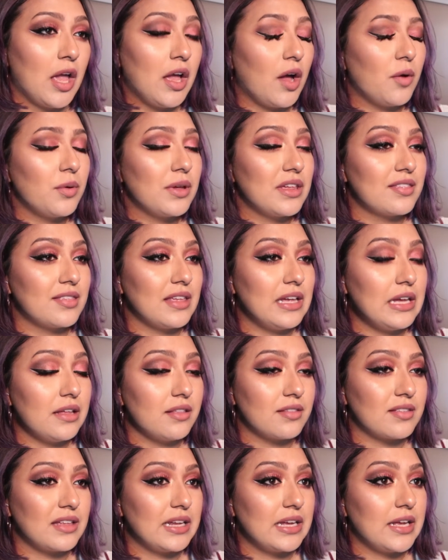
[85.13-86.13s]
Oh, he's
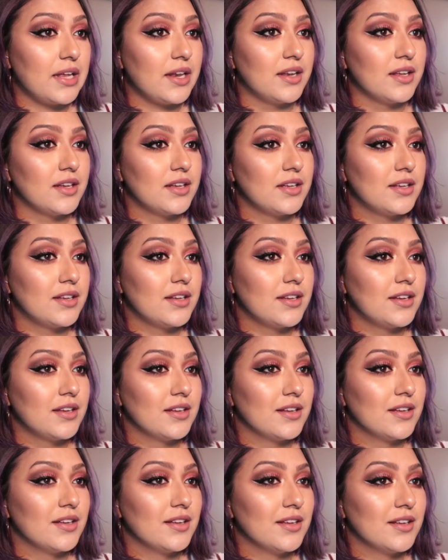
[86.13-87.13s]
singing.
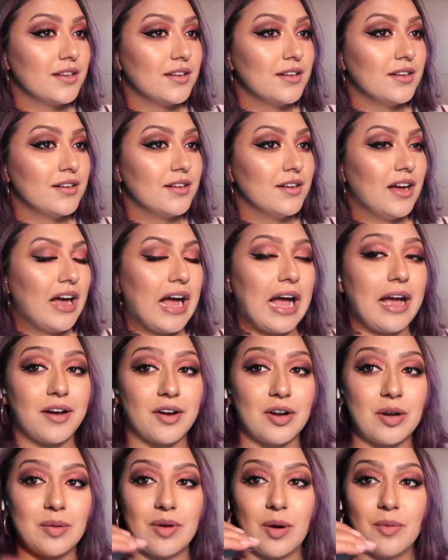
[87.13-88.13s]
I
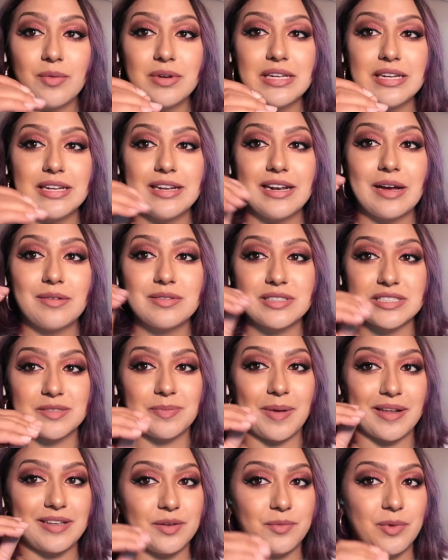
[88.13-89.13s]
heard it going in and I was
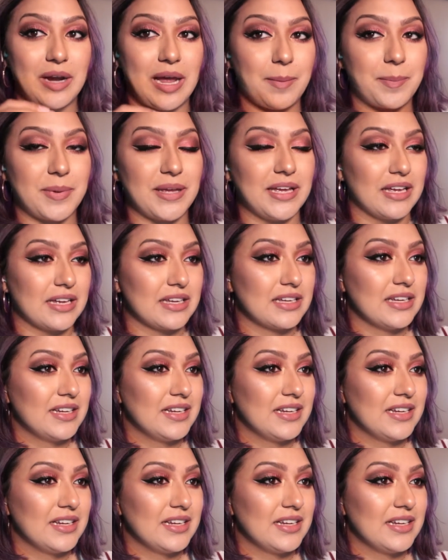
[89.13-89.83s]
expecting rapping.